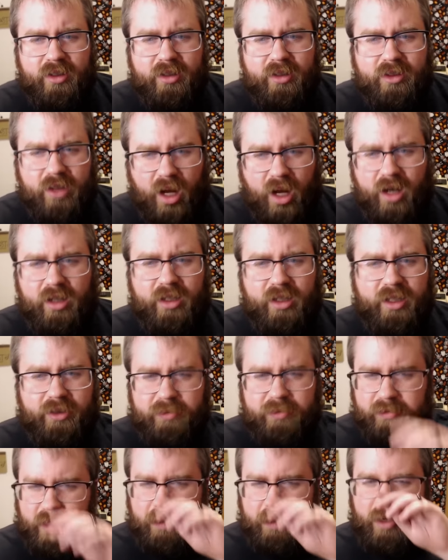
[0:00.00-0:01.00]

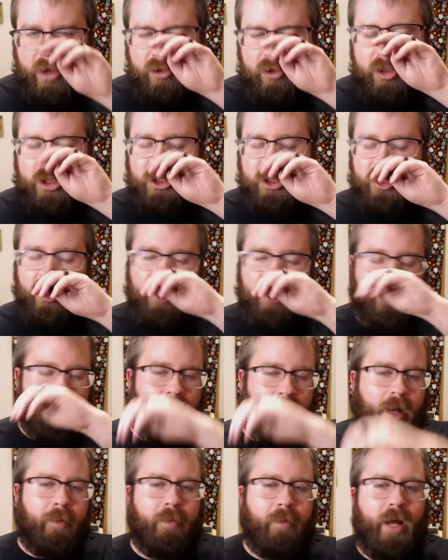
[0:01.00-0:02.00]
Donnellan, I'm not really sure
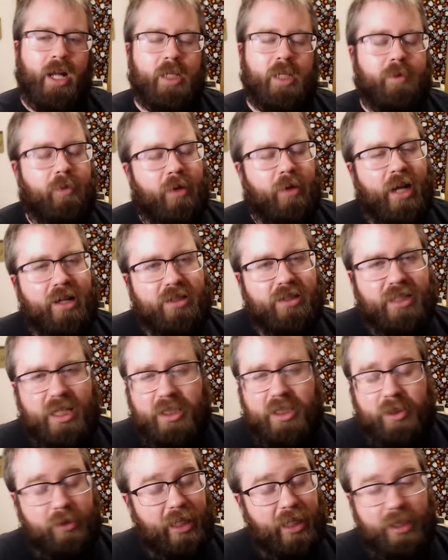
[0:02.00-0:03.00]
um, how to pronounce it.
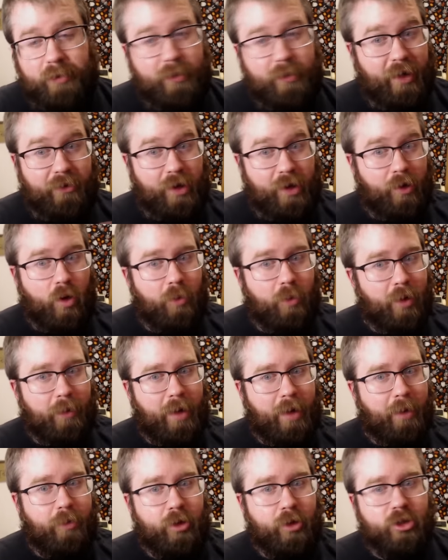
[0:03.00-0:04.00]
I hope I'm
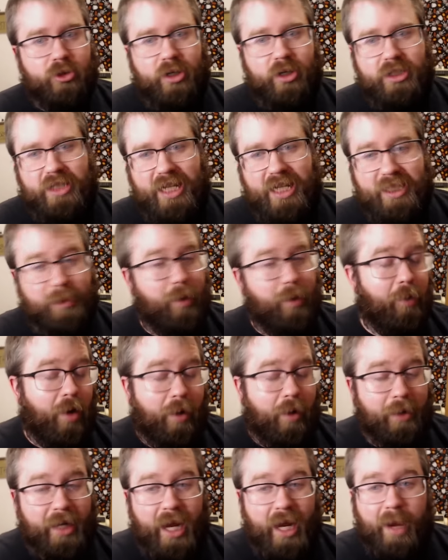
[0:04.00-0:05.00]
not butchering his last name, I
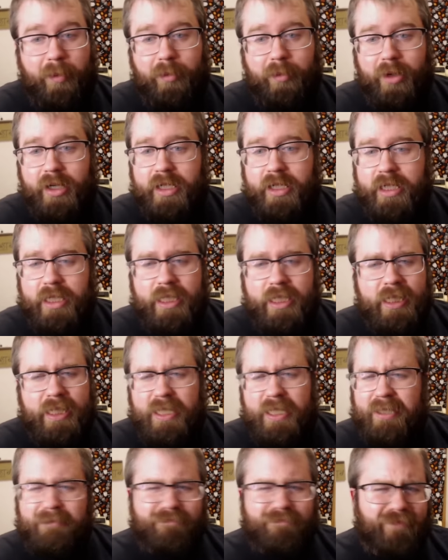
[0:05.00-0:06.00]
probably am, but
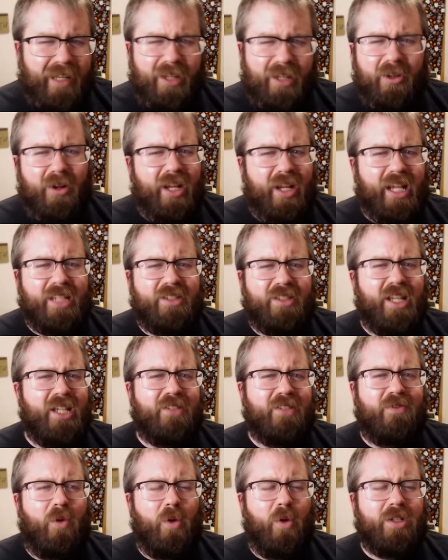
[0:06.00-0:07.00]
I don't know, his, his
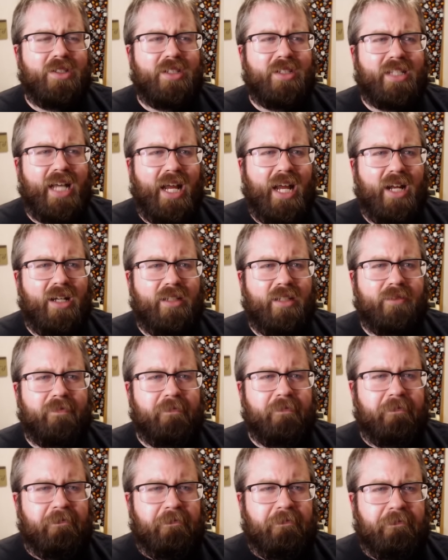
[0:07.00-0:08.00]
voice just kind of,
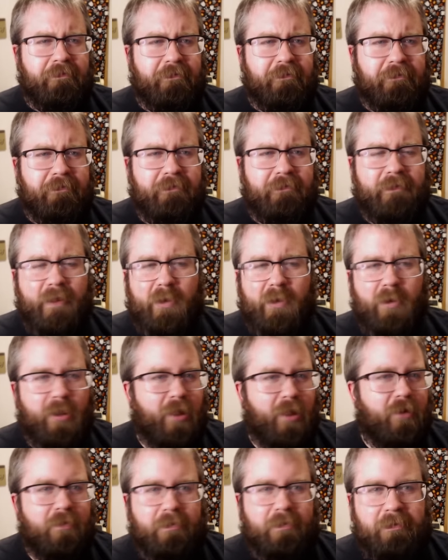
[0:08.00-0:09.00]
I don't
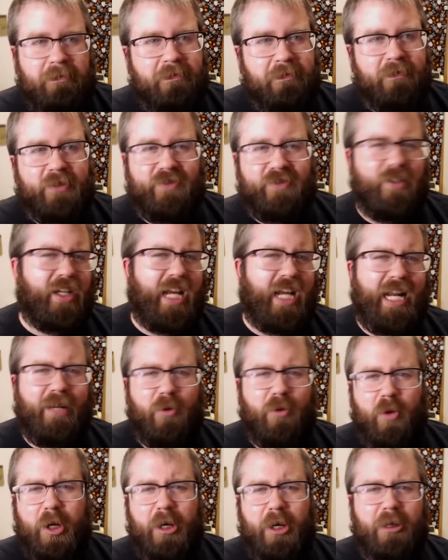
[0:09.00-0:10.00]
know, just felt kind of
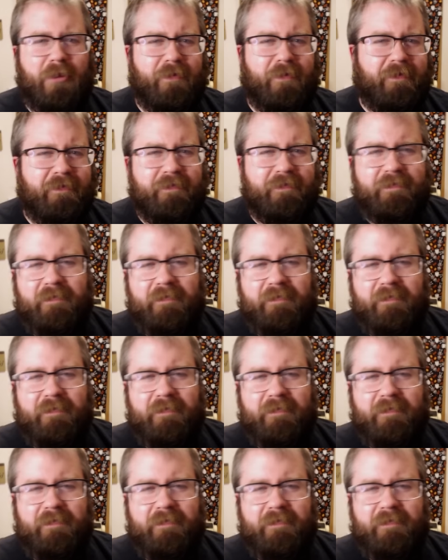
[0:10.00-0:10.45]
weird.